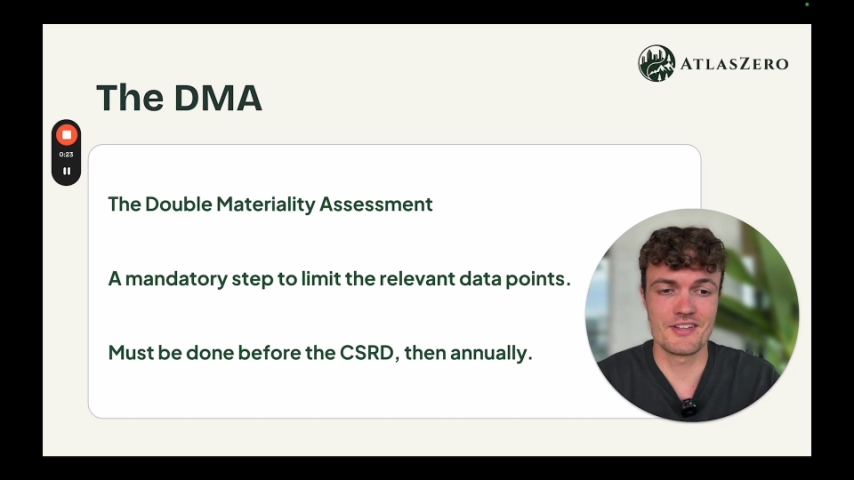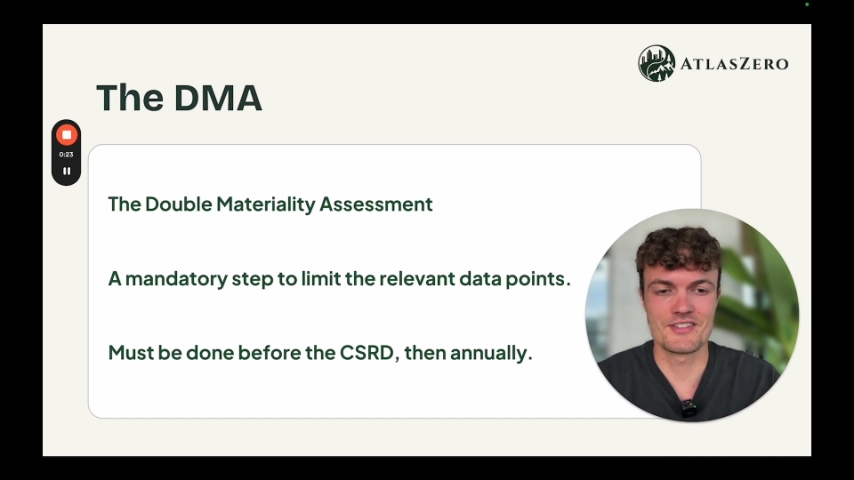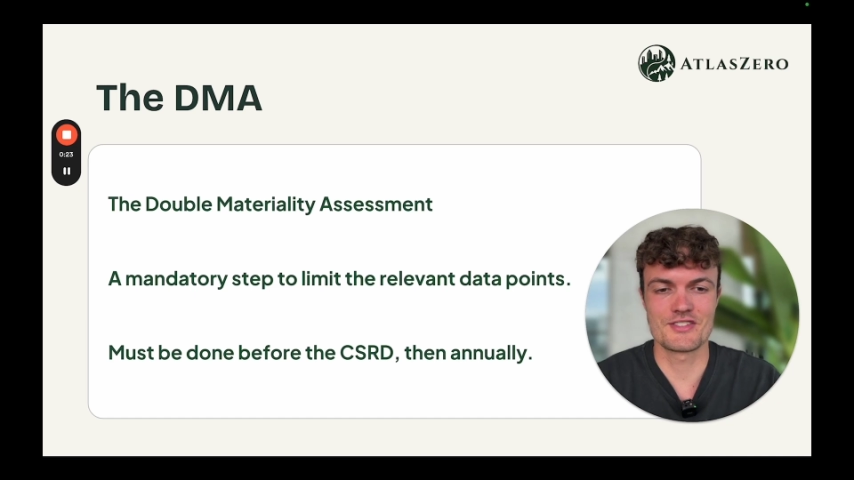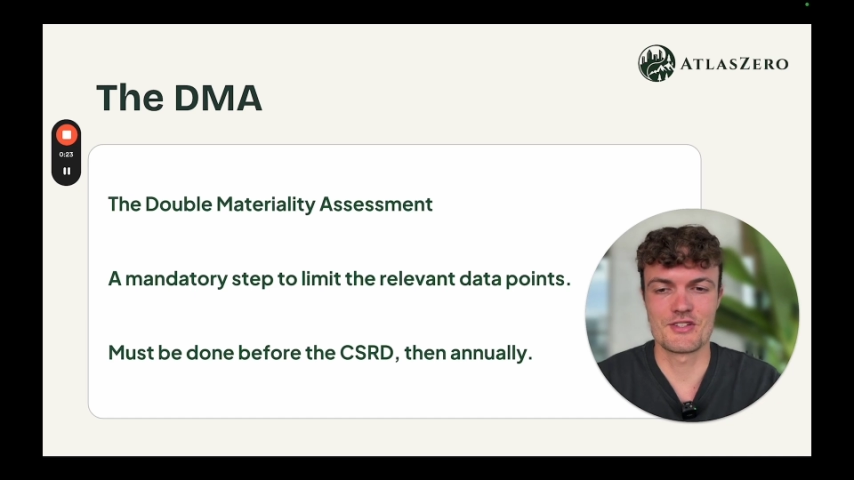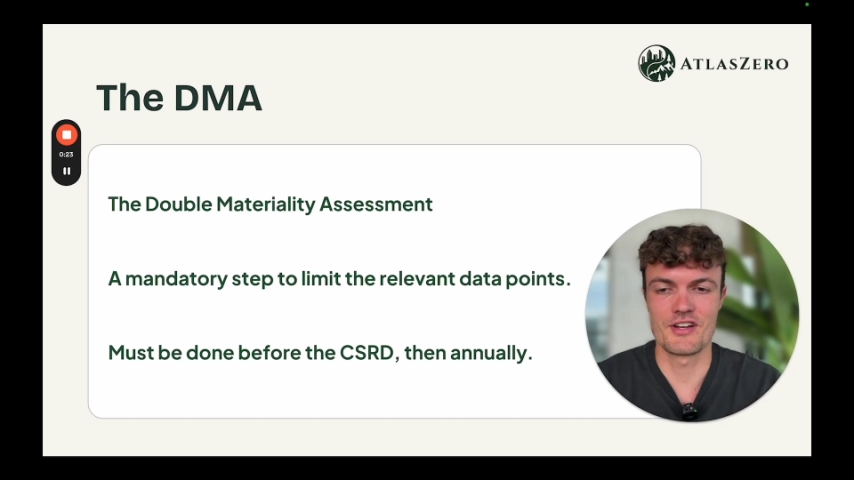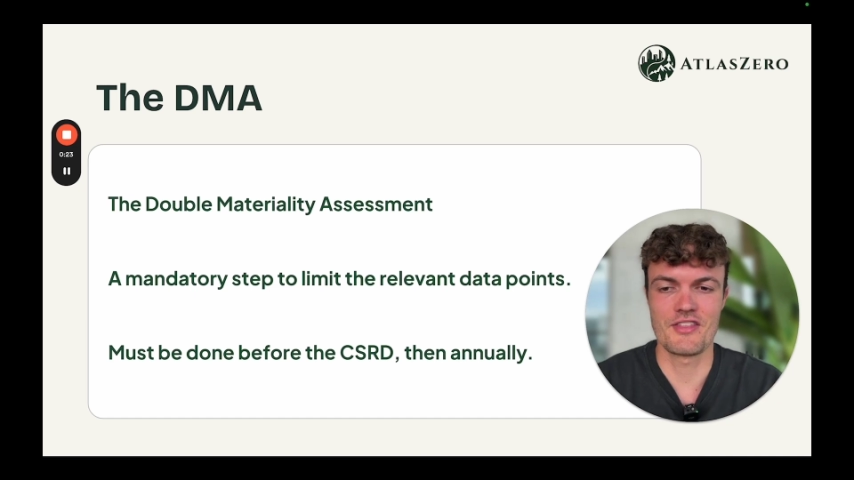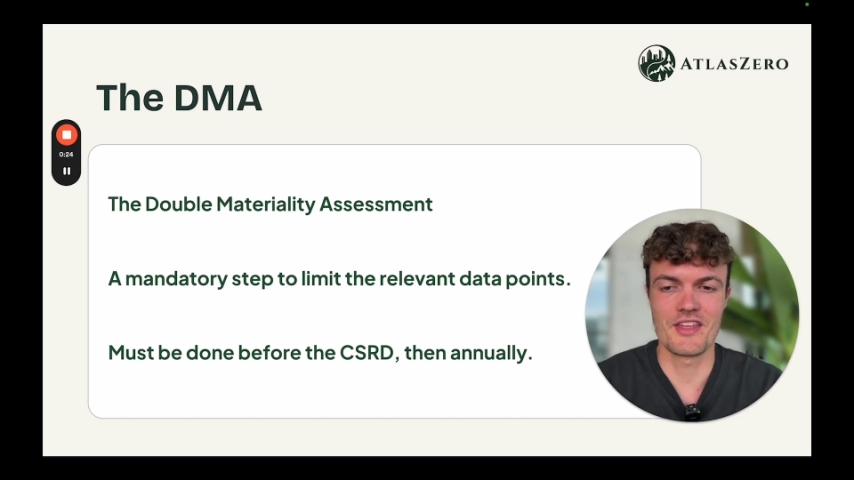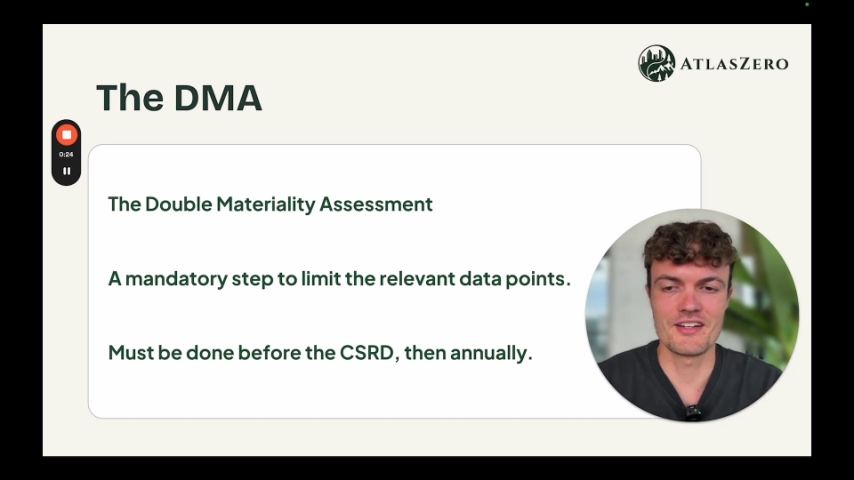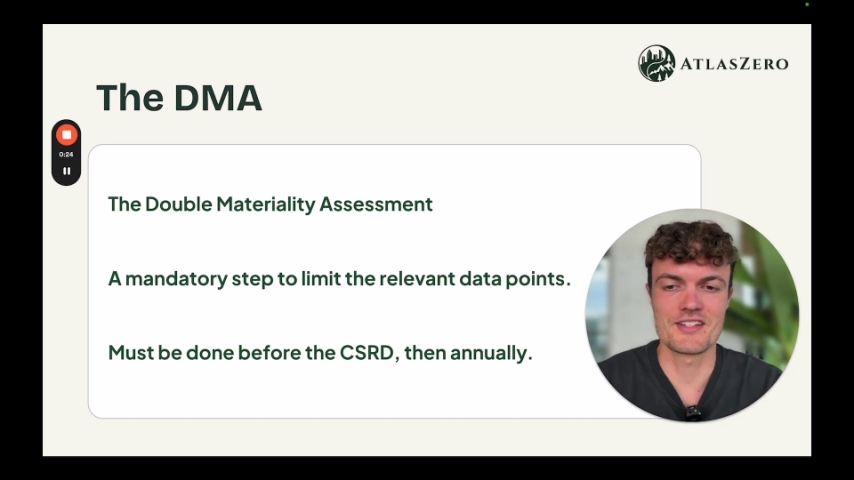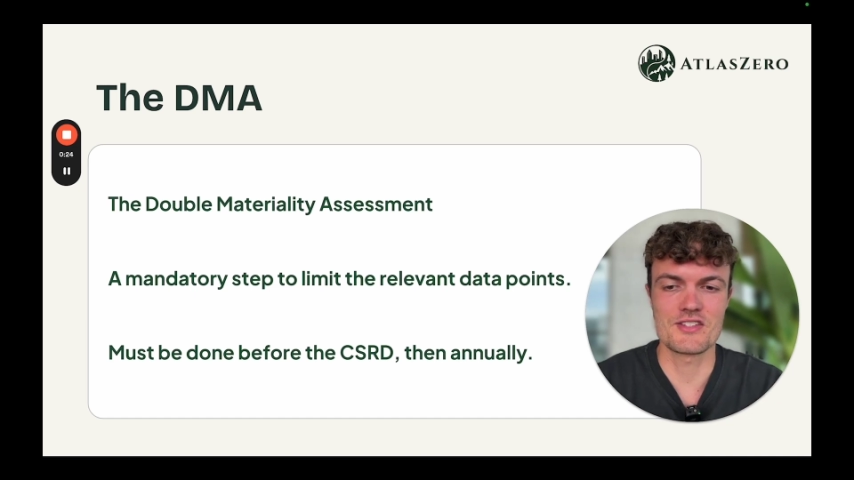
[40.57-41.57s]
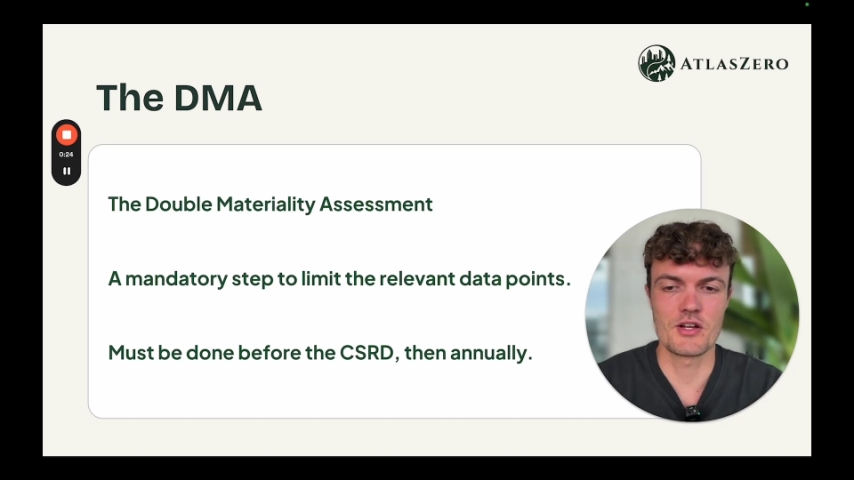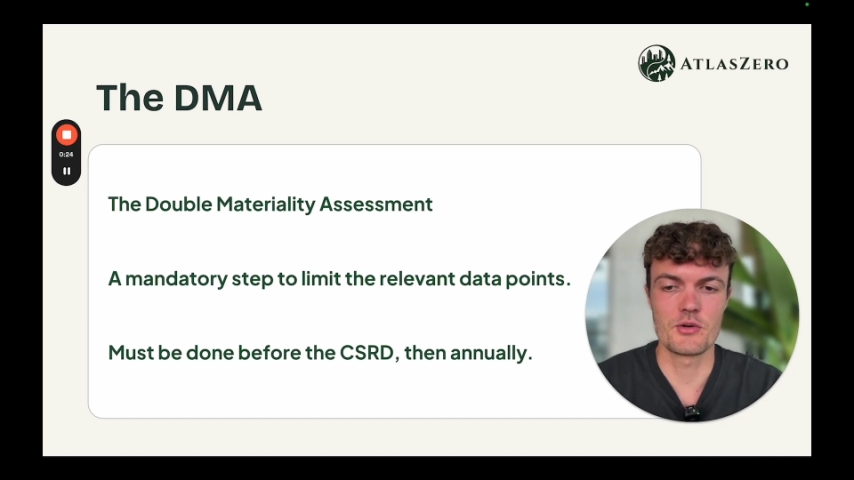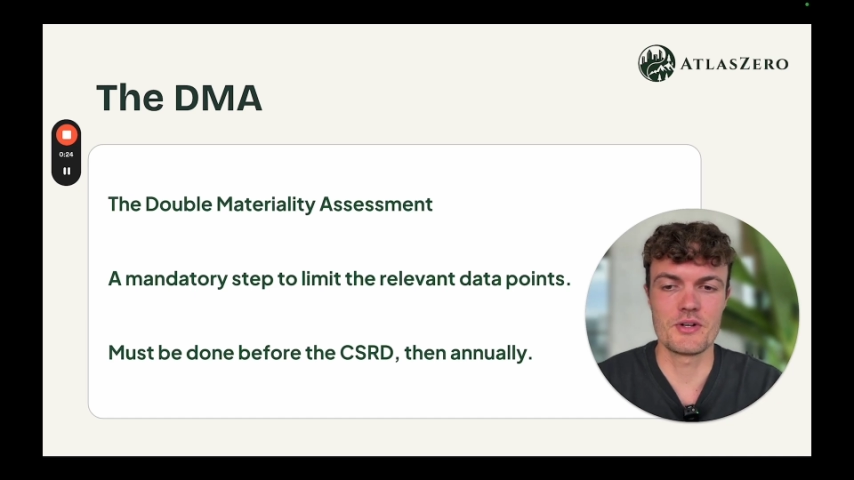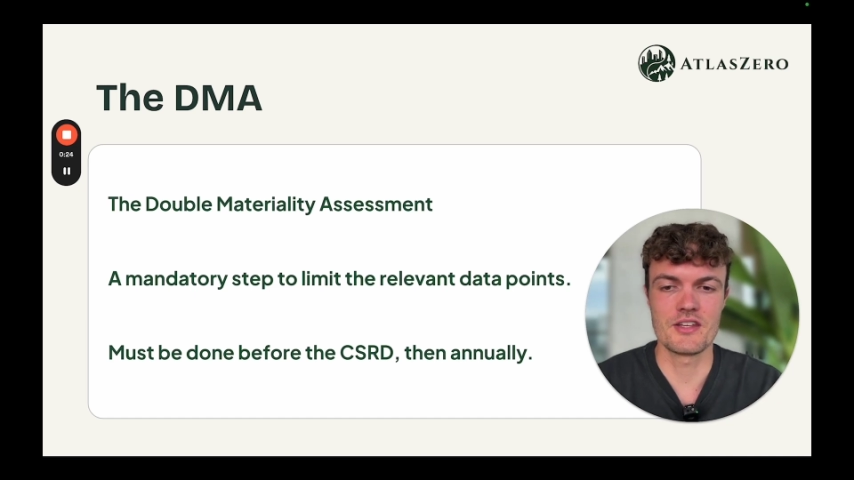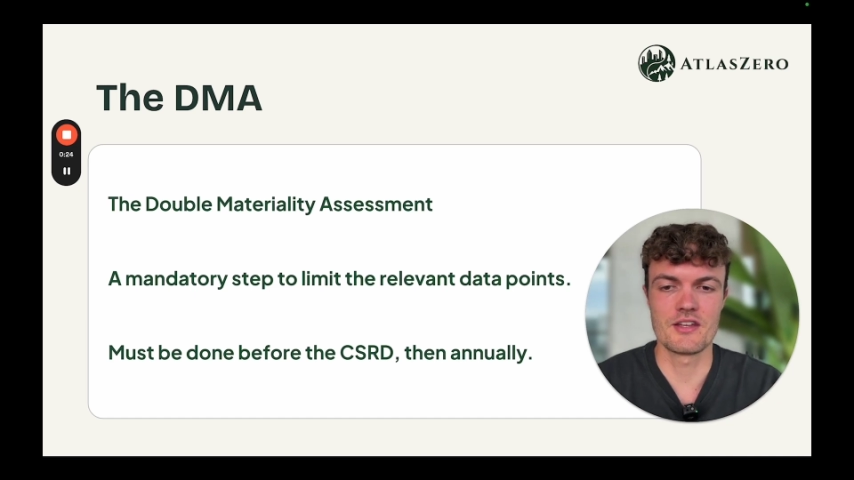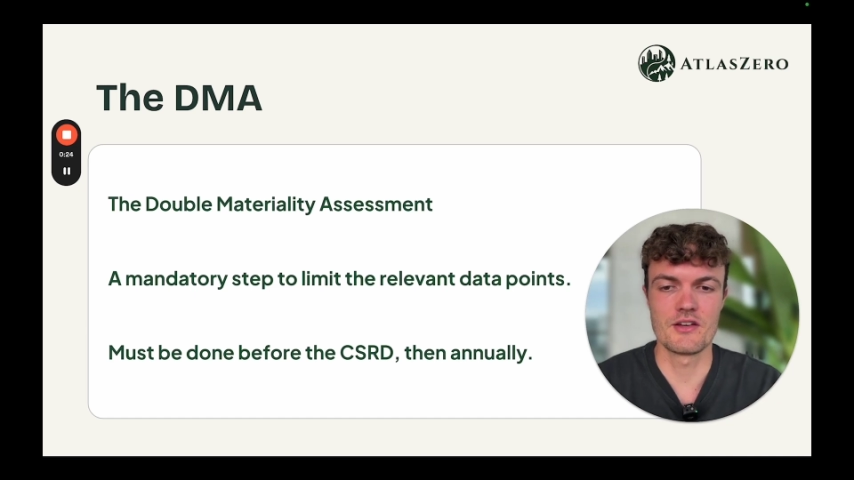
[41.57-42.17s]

So I think that's already